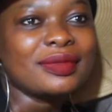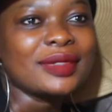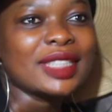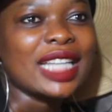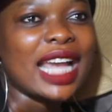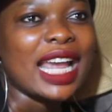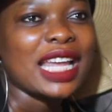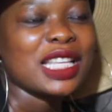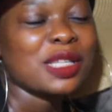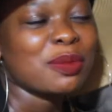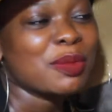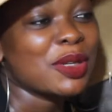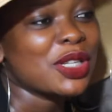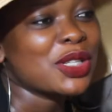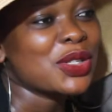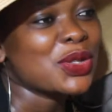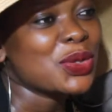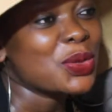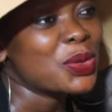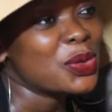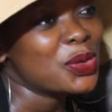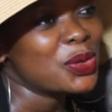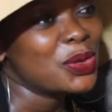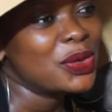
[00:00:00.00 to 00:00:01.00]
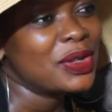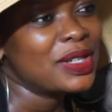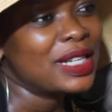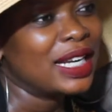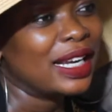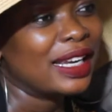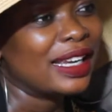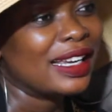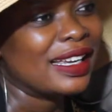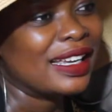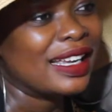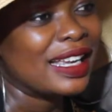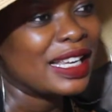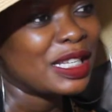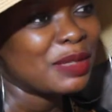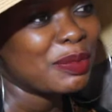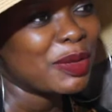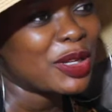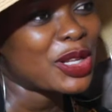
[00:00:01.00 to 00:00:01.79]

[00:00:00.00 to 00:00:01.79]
I speak Zulu. I speak